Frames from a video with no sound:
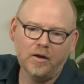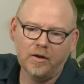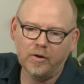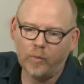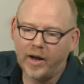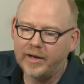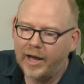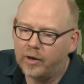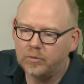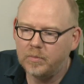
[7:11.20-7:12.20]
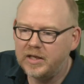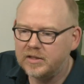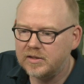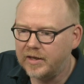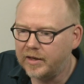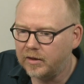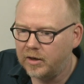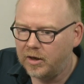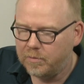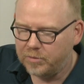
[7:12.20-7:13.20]
Right now it means that
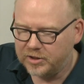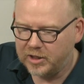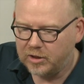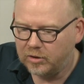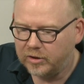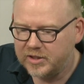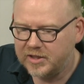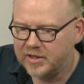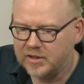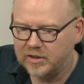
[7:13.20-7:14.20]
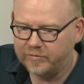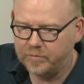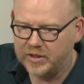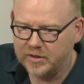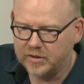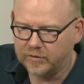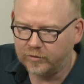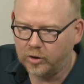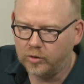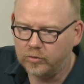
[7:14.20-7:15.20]
particularly sensitive pieces
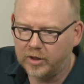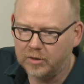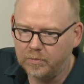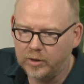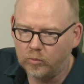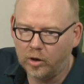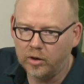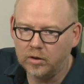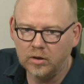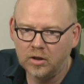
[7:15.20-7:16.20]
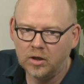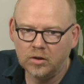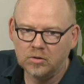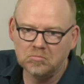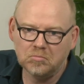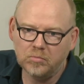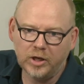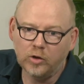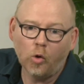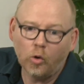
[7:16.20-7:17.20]
of code can be run
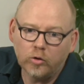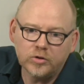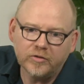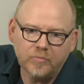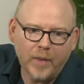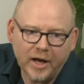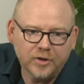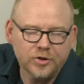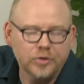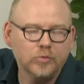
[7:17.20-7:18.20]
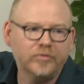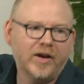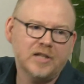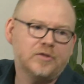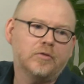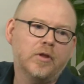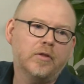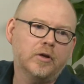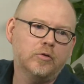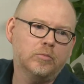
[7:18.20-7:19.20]
in orders of magnitude faster than
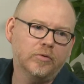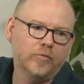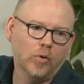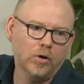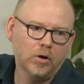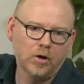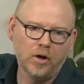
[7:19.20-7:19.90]
they could before.